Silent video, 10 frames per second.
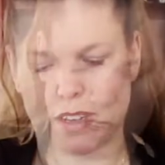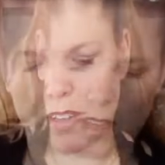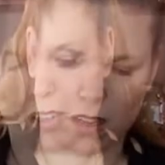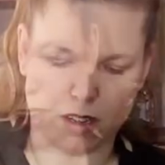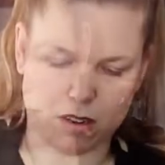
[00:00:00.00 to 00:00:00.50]

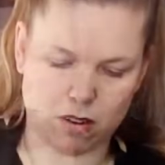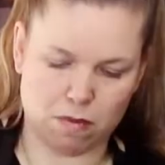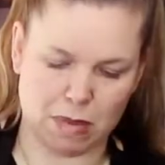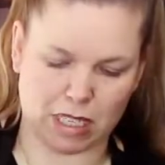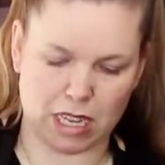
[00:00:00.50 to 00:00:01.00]
Okay, I'm going to
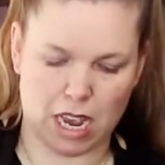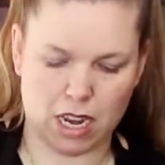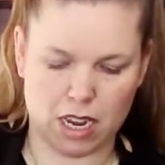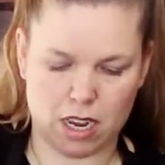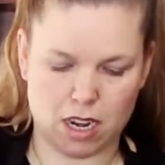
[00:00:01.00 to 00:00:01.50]
mix that
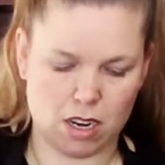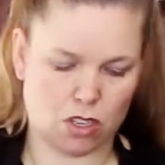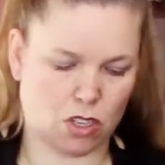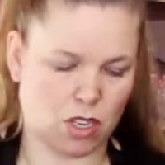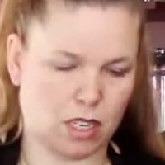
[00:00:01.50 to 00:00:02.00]
in
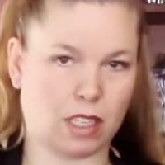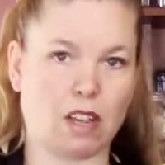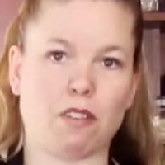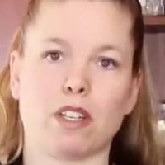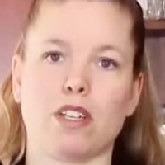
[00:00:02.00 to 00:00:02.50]
so that it's
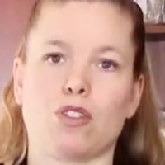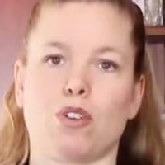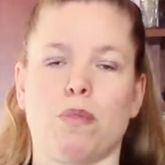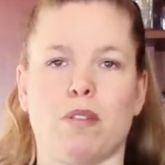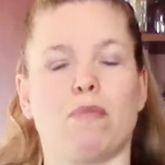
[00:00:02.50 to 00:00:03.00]
evenly
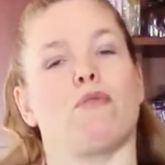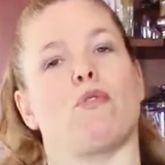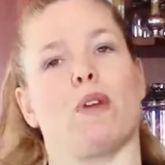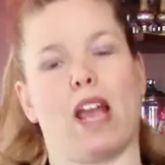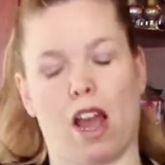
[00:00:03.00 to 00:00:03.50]
distributed before
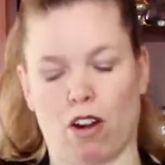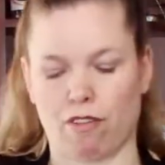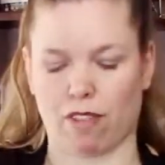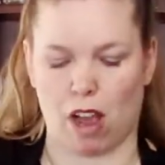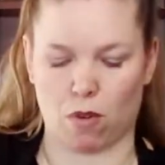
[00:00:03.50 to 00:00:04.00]
we add our
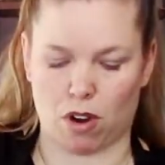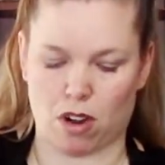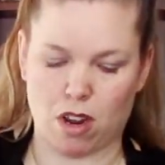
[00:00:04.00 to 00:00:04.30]
flour.